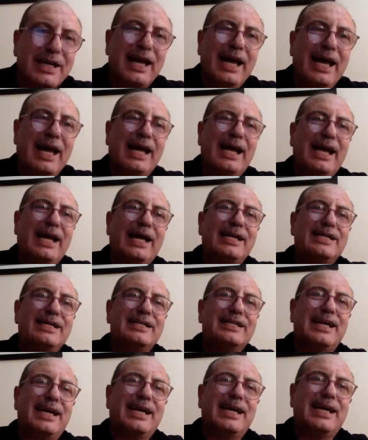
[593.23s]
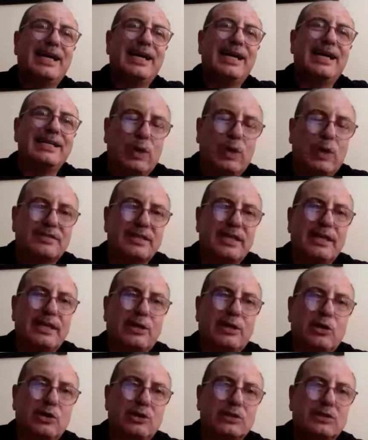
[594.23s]
And it was
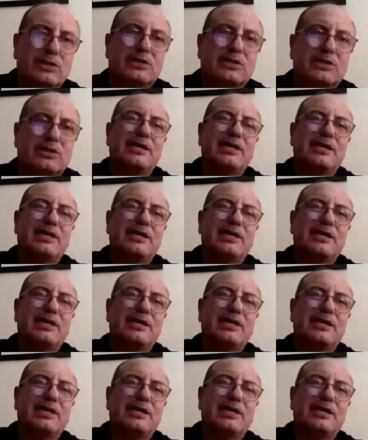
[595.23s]
a good